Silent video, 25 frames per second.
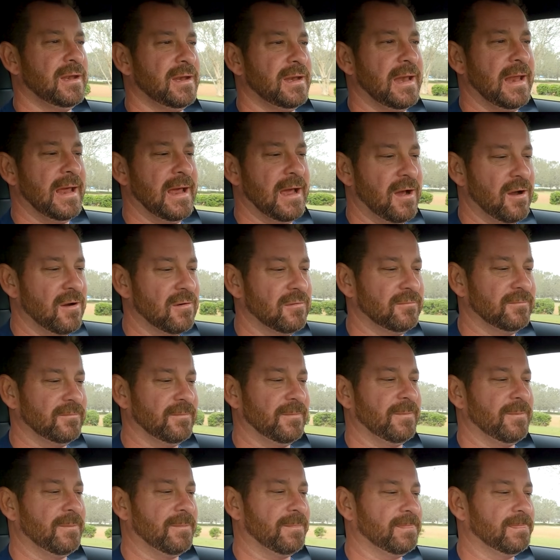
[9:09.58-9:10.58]
Now,
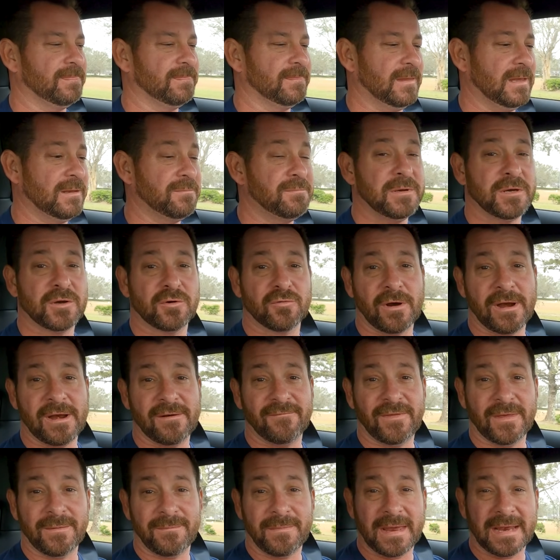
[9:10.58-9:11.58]
it'd be great
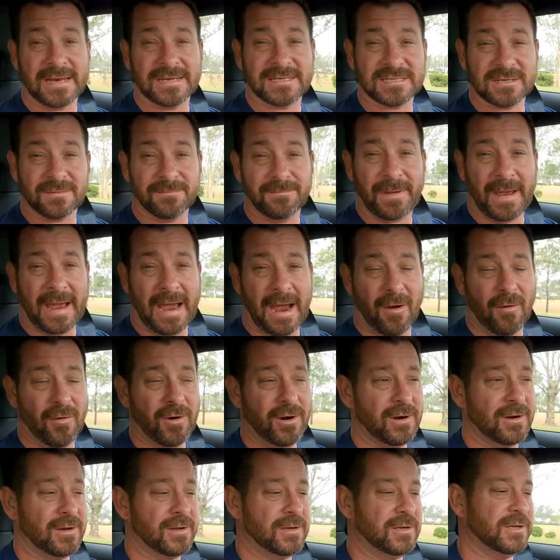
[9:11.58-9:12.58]
if they made some
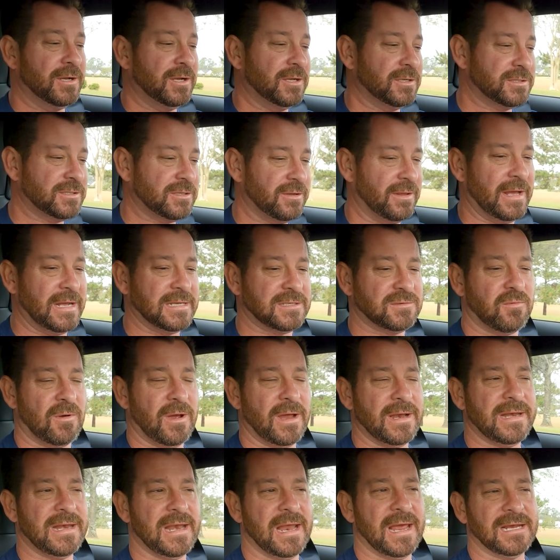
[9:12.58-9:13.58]
power, so that's
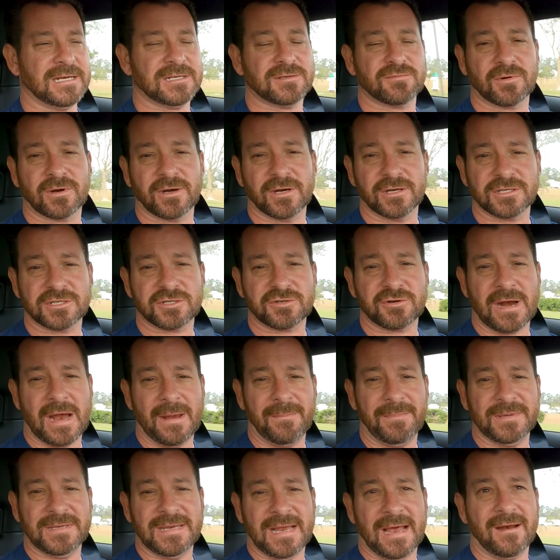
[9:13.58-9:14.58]
why next we're gonna
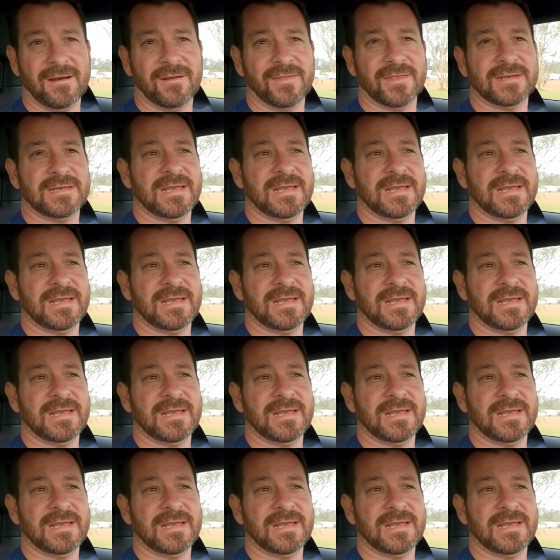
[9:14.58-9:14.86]
strap it down to the